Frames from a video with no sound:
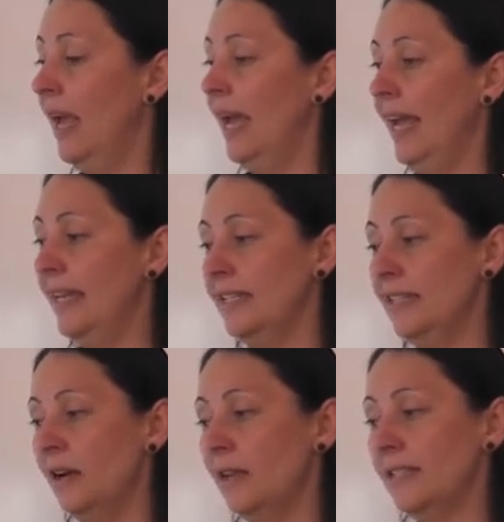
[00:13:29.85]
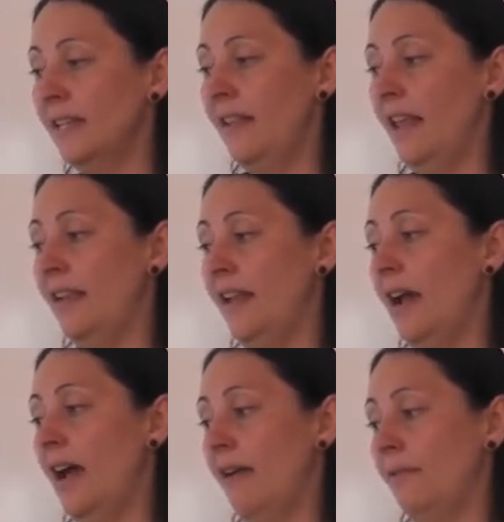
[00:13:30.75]
And they all said that
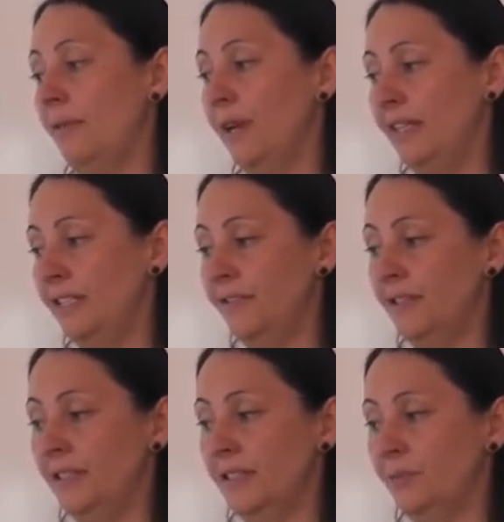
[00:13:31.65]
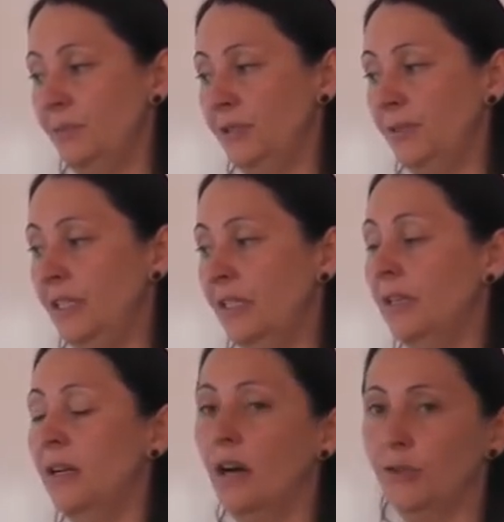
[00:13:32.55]
there aren't really differences
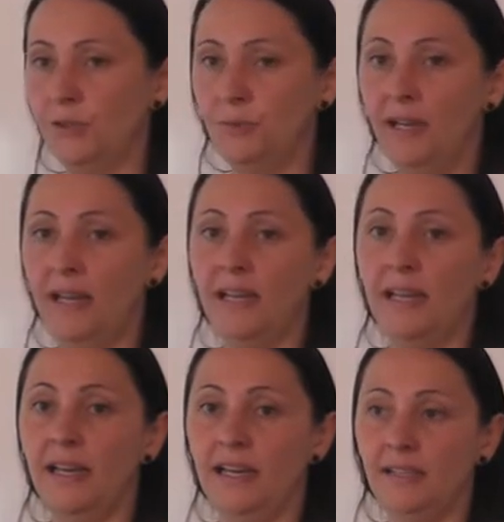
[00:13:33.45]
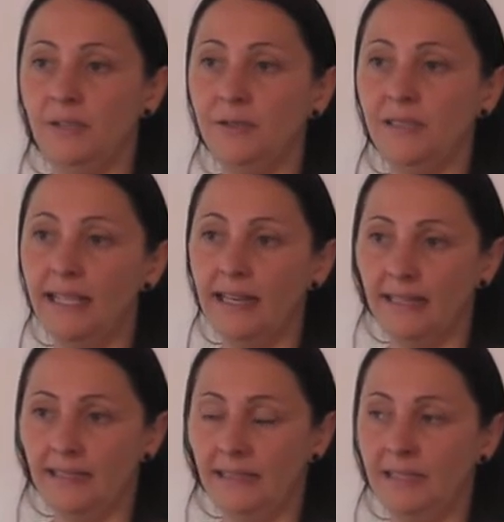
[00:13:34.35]
between Australia and New
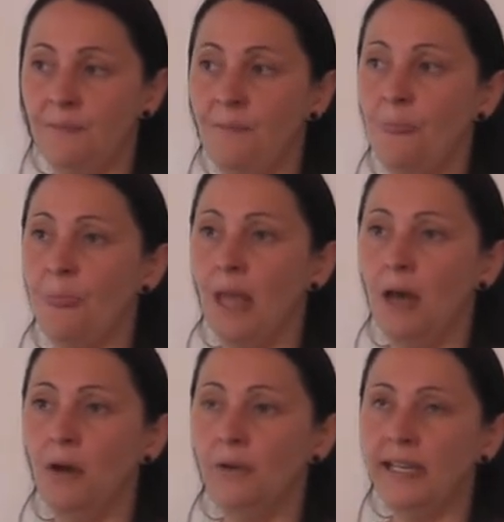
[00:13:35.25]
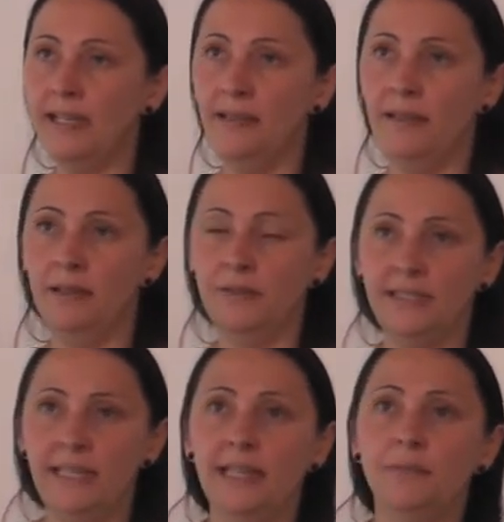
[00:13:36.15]
Zealand. Only the New
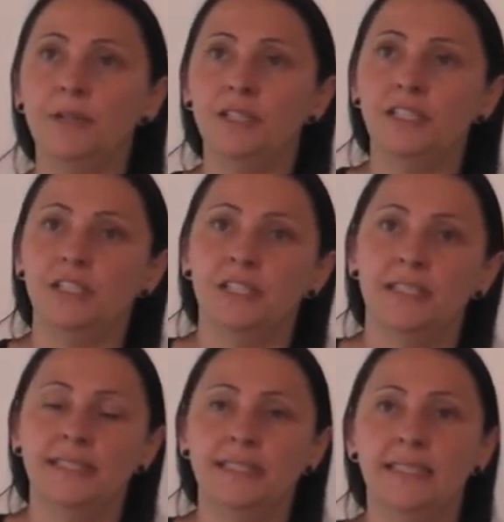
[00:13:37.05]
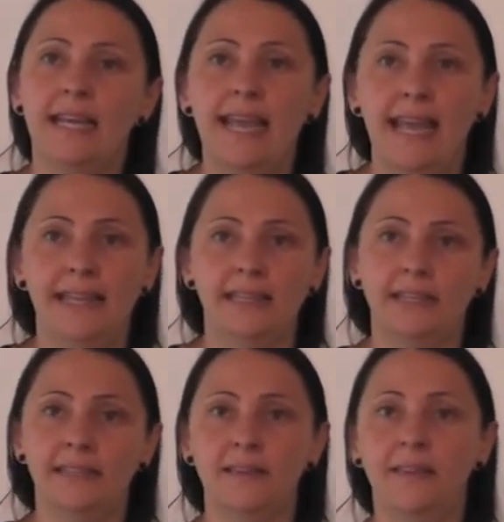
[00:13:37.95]
Zealand practitioners
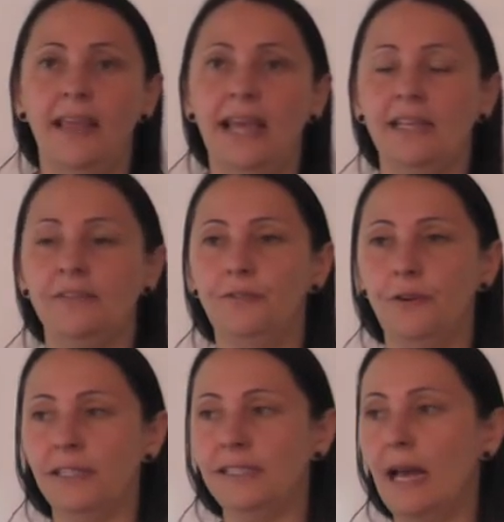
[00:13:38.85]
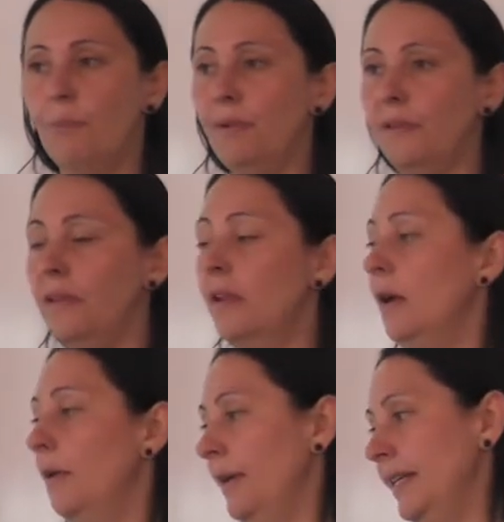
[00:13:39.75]
added that, for example,
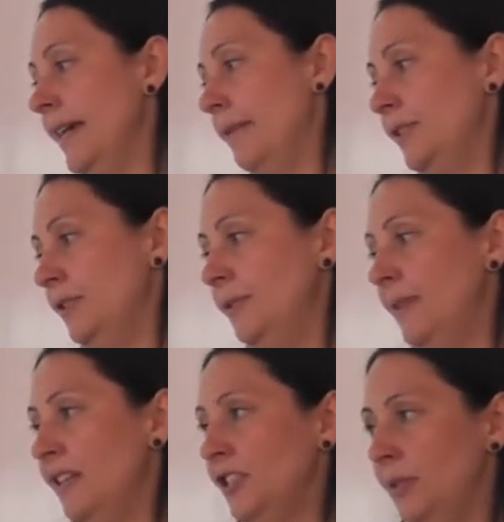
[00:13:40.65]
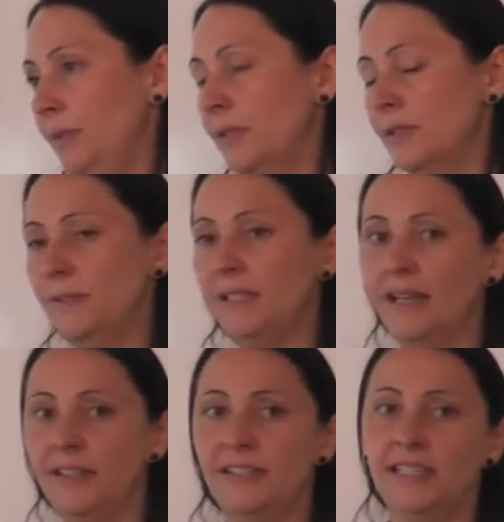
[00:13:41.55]
when it comes to strategy, because New
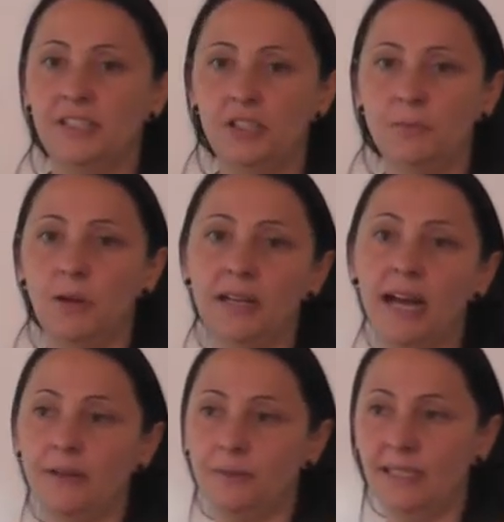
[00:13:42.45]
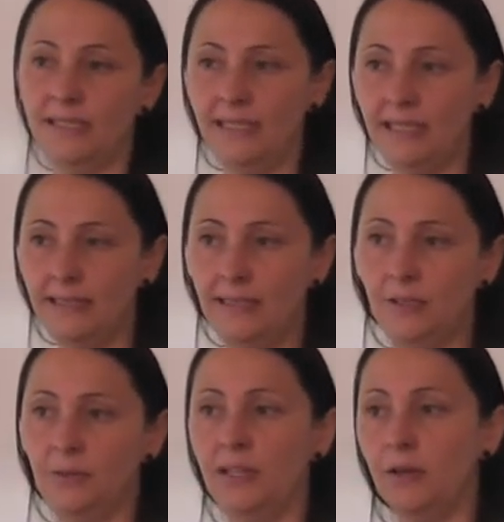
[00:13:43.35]
Zealand is such a small country, it's easier
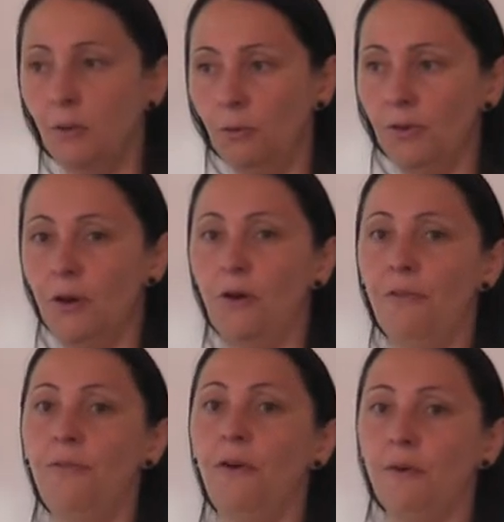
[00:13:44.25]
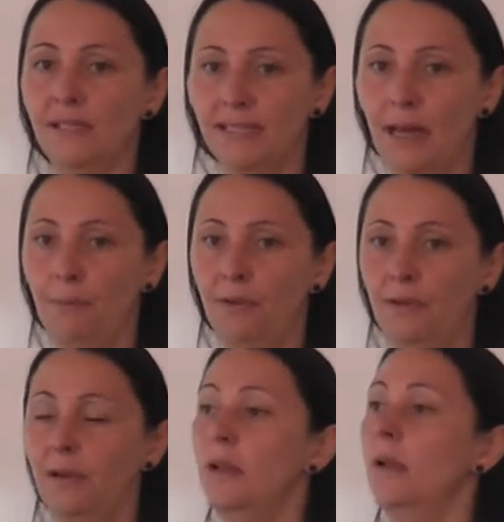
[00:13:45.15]
to get hold of, for
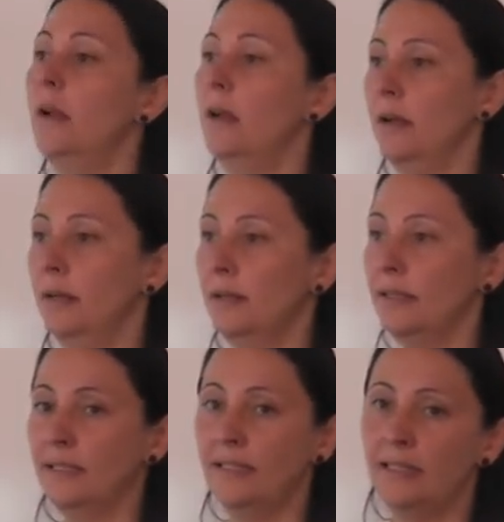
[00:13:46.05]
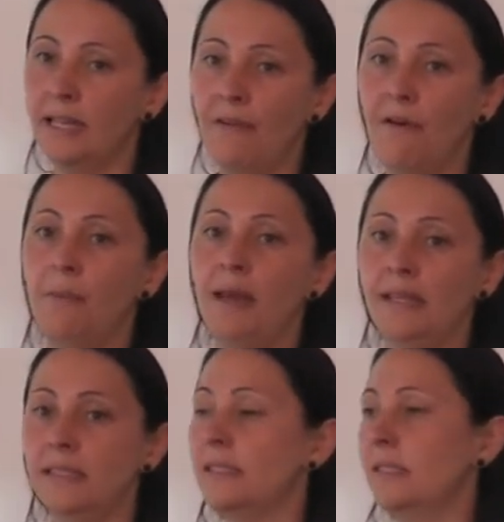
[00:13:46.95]
example,
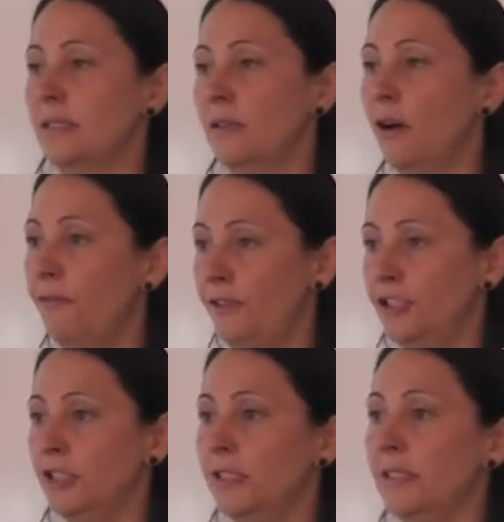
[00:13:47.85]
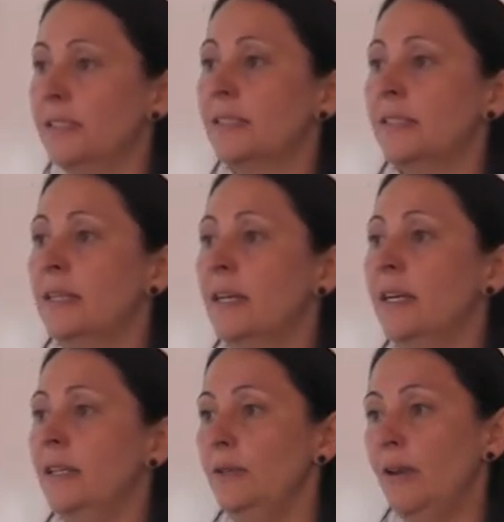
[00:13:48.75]
government officials.
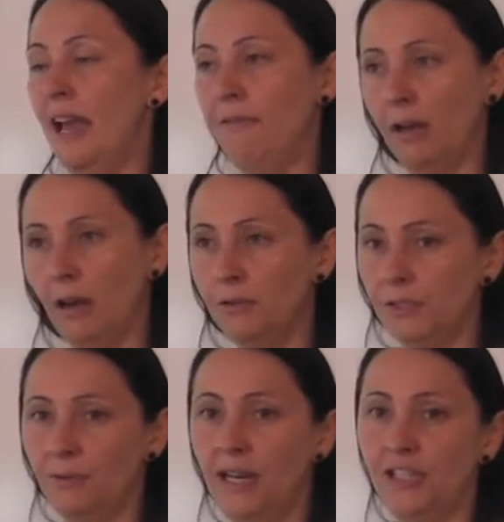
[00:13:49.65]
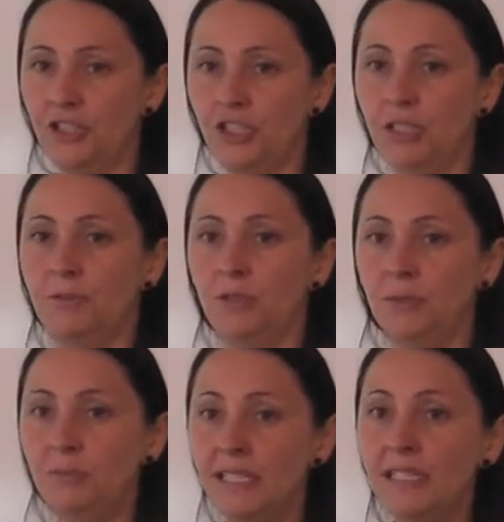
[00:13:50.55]
You have a closer relationship to
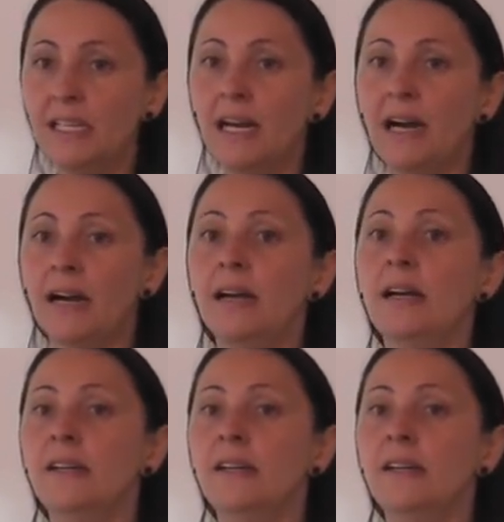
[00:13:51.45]
the media.